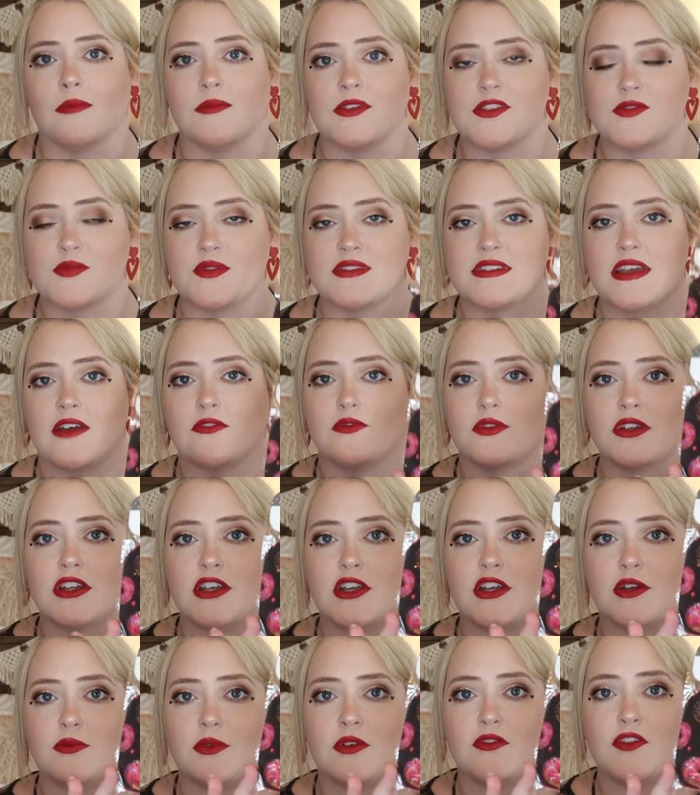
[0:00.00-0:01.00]
These ones have
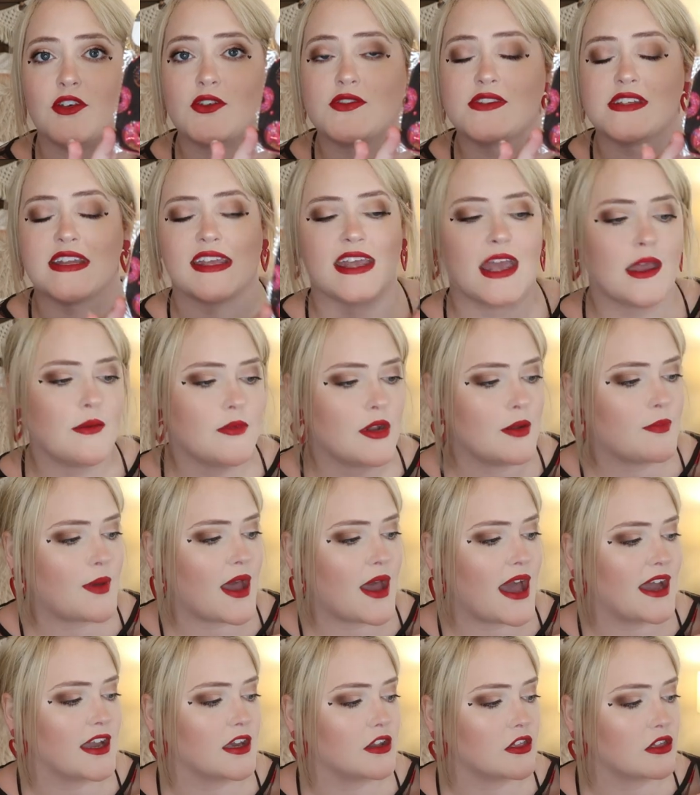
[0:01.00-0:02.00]
really good reviews and it came in a
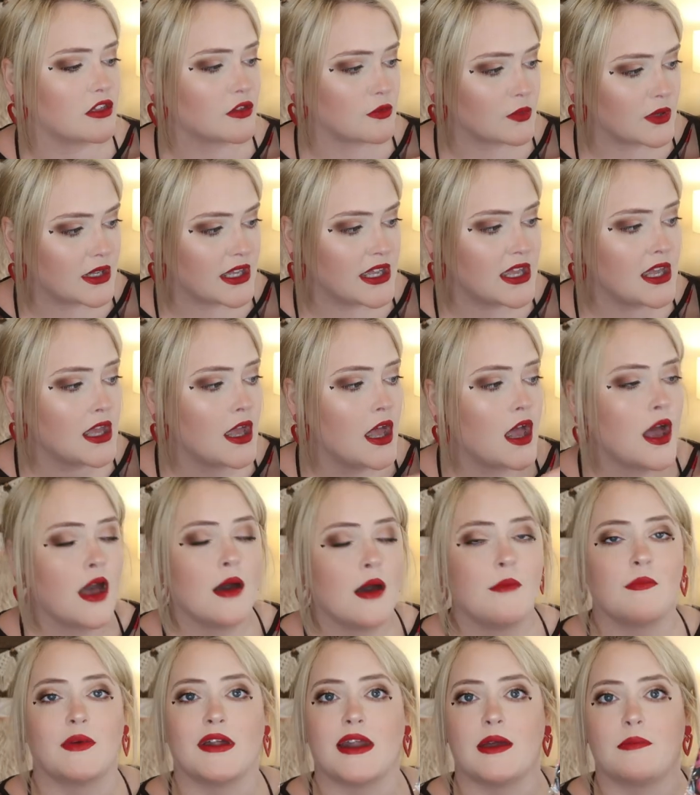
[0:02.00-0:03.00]
pack of 3,
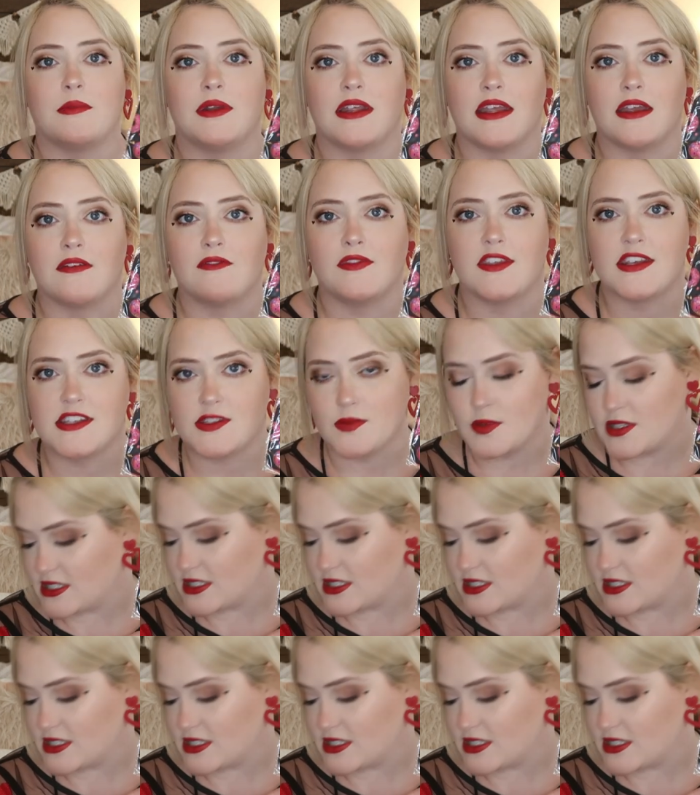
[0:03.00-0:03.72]
but I'm gonna give this